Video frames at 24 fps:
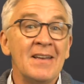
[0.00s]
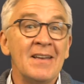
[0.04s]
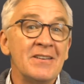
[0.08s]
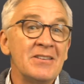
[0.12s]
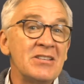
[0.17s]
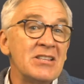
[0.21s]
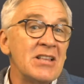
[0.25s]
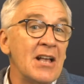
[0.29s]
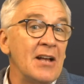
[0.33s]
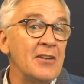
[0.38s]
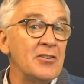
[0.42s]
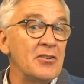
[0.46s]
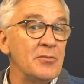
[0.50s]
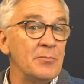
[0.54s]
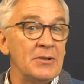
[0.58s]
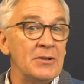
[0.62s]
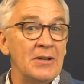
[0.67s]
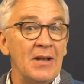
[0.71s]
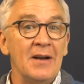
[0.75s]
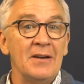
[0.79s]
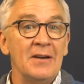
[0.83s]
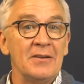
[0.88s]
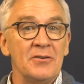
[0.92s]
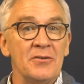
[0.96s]
Jagelman
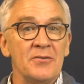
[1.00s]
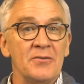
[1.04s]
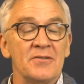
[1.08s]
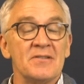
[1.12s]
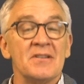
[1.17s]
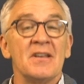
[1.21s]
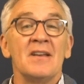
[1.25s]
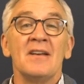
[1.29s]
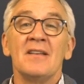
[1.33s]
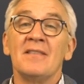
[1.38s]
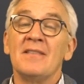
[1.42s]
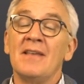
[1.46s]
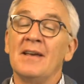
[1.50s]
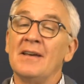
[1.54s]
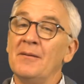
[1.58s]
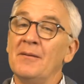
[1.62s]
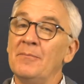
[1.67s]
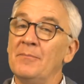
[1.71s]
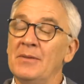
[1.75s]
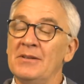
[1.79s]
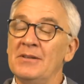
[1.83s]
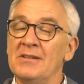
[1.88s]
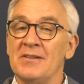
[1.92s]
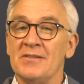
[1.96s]
argues they are
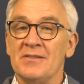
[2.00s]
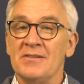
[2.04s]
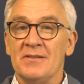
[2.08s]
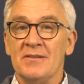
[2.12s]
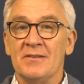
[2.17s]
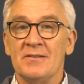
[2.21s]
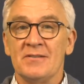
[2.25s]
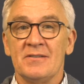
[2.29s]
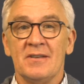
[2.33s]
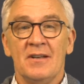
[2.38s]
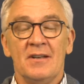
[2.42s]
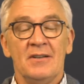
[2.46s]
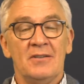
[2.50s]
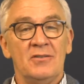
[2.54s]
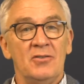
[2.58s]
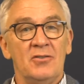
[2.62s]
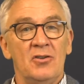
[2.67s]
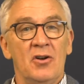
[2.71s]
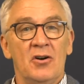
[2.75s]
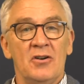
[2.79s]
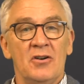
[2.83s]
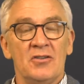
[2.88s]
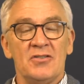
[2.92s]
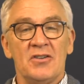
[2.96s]
ministers,
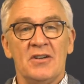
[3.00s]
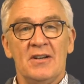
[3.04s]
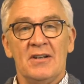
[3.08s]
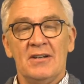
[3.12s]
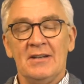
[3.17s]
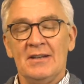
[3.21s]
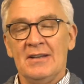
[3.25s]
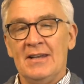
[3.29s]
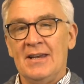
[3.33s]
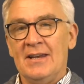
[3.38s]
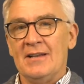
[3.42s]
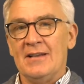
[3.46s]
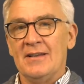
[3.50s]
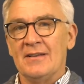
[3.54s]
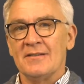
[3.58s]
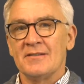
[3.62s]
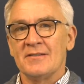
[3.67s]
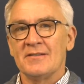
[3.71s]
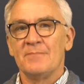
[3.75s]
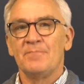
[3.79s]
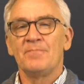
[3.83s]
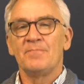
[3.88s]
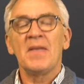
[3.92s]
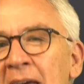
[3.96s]
not
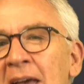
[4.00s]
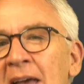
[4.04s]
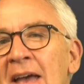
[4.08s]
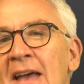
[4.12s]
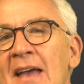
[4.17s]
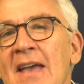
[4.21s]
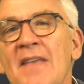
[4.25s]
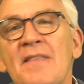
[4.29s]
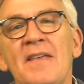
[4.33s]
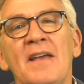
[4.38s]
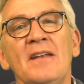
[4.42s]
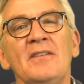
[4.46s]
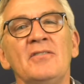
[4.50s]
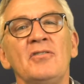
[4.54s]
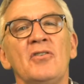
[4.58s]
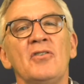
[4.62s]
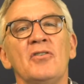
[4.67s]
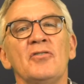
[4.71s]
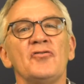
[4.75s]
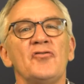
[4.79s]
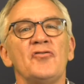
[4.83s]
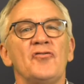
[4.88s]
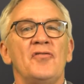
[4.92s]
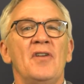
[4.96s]
leaders. He then
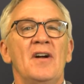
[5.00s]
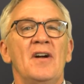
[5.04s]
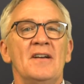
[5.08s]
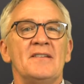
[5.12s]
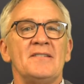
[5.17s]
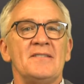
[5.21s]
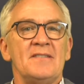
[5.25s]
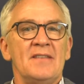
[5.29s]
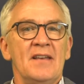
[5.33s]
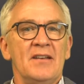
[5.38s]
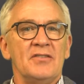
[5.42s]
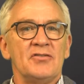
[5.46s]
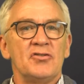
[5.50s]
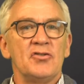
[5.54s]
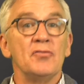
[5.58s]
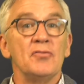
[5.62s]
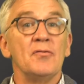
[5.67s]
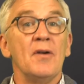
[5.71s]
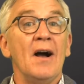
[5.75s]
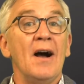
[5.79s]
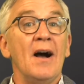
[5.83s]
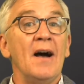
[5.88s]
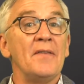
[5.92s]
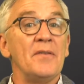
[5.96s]
contrasts that
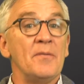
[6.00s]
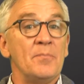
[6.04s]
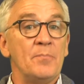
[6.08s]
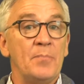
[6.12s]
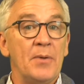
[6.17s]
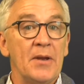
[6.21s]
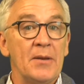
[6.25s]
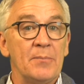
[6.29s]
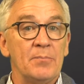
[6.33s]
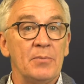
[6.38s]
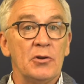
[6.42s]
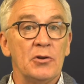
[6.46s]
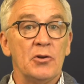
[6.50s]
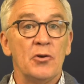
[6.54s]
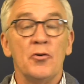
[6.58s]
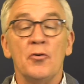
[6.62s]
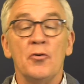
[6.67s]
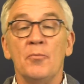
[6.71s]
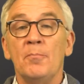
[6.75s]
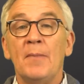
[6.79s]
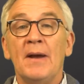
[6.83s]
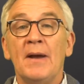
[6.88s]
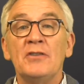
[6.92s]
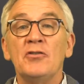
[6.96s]
to other people who
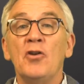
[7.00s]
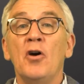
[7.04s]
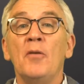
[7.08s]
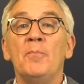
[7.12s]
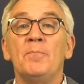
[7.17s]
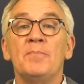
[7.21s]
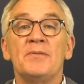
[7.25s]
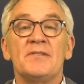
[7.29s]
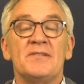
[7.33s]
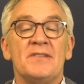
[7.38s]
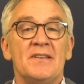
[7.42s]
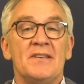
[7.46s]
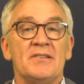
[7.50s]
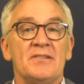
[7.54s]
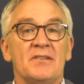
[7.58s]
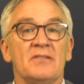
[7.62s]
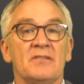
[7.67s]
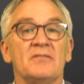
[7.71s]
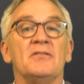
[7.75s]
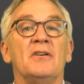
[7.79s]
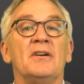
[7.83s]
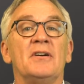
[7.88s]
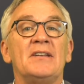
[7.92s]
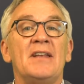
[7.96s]
may not possess a
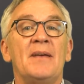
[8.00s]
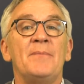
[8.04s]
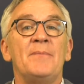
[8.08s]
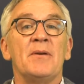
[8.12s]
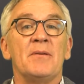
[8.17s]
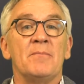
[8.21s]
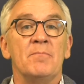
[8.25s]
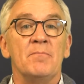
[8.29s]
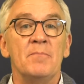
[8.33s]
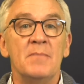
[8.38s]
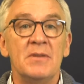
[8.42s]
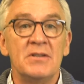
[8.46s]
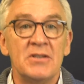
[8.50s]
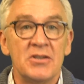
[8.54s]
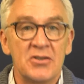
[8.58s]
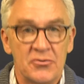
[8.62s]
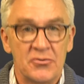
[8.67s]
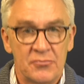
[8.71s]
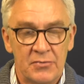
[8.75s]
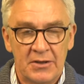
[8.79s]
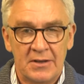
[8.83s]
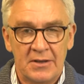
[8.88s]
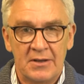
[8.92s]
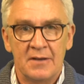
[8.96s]
dynamic
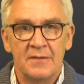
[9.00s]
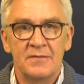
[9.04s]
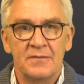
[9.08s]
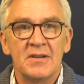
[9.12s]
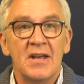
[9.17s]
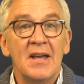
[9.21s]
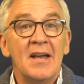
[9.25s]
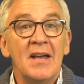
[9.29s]
ministry gift,